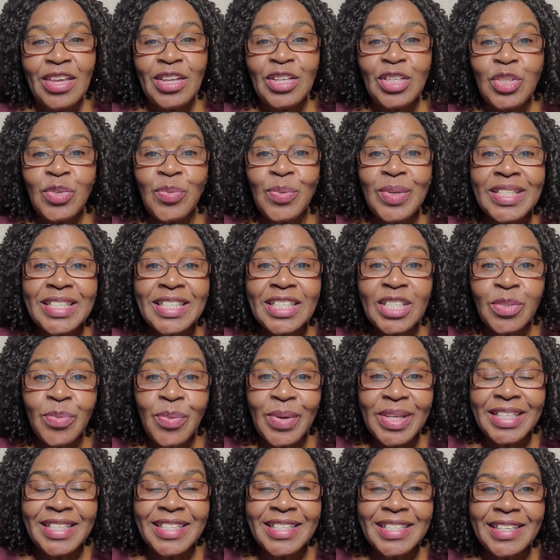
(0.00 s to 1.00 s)

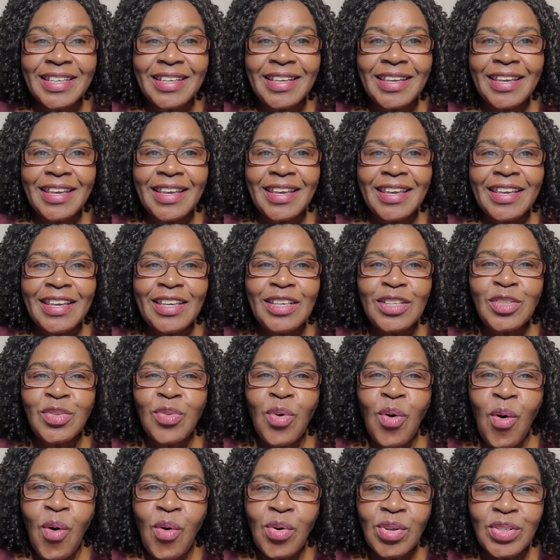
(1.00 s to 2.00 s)
2020 is
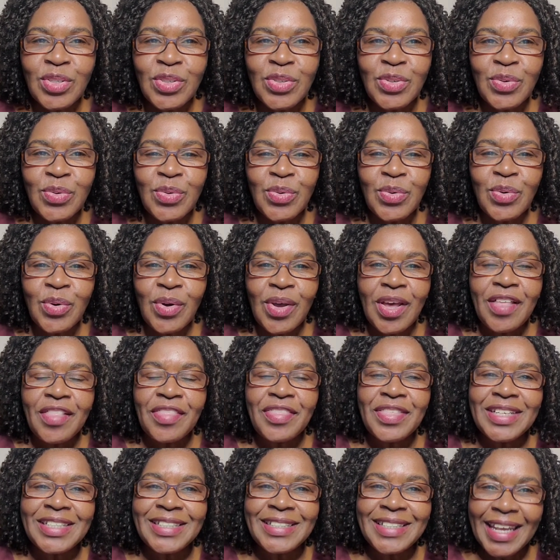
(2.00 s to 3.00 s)
also
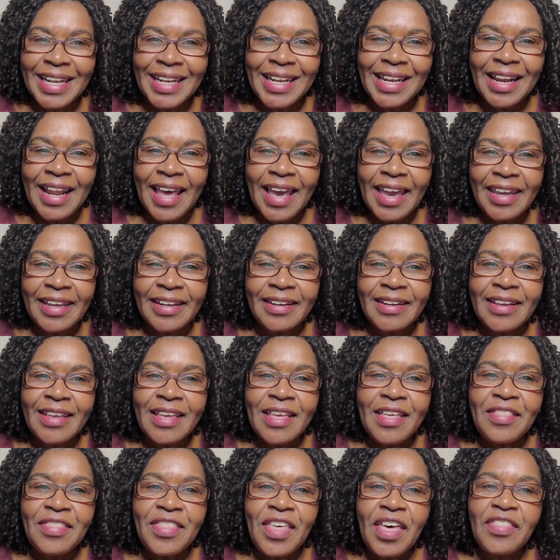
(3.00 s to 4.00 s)
the deadline
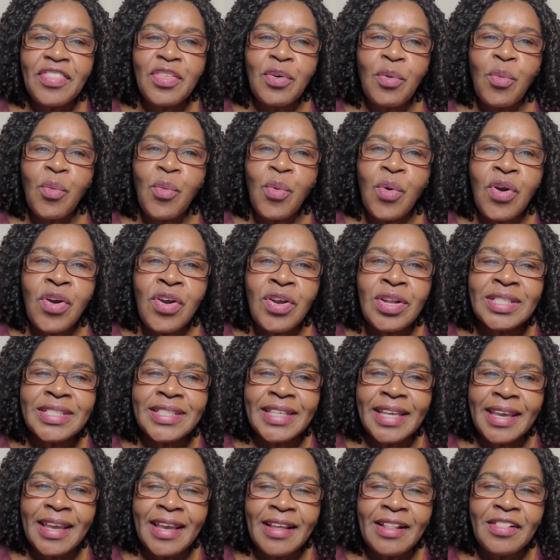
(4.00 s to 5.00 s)
that the World
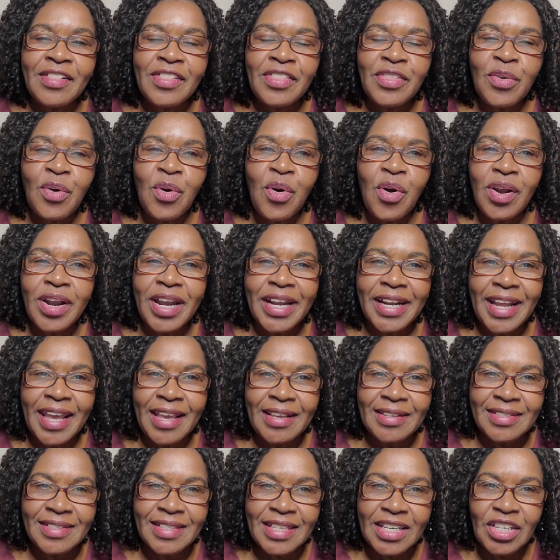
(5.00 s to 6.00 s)
Health
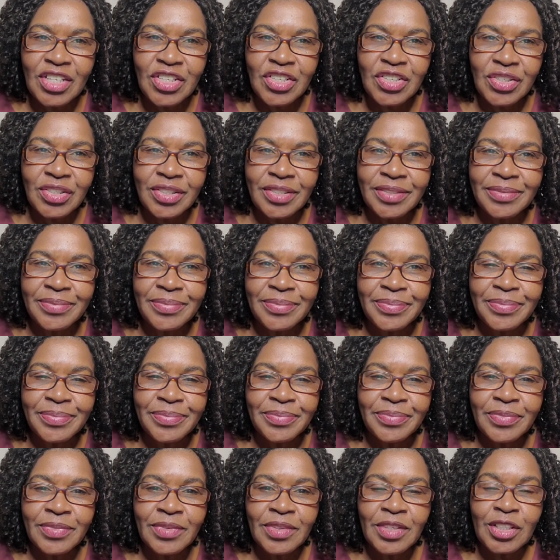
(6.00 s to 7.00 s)
Organization,
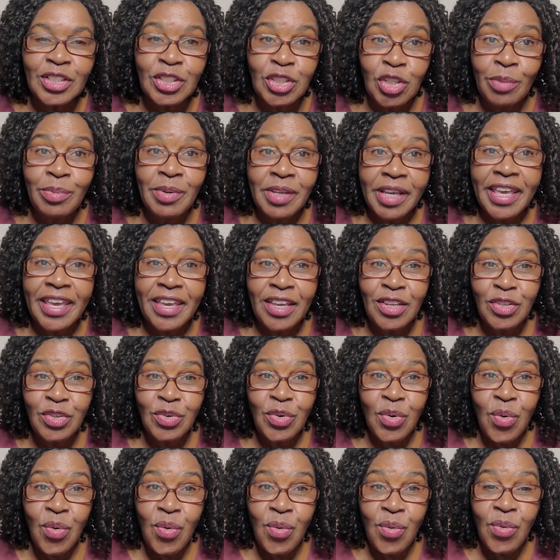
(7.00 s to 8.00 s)

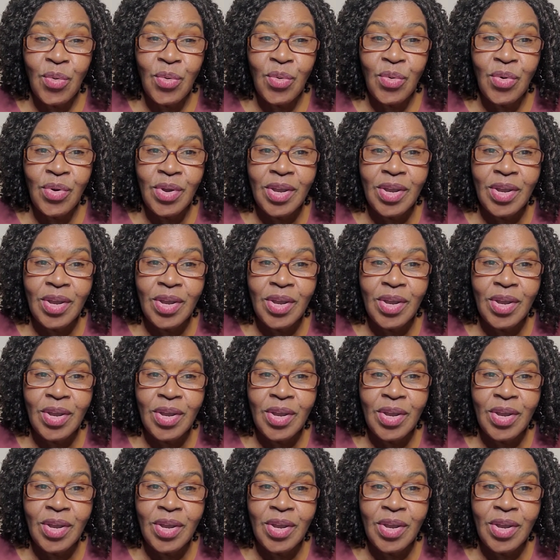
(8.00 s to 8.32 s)
WHO,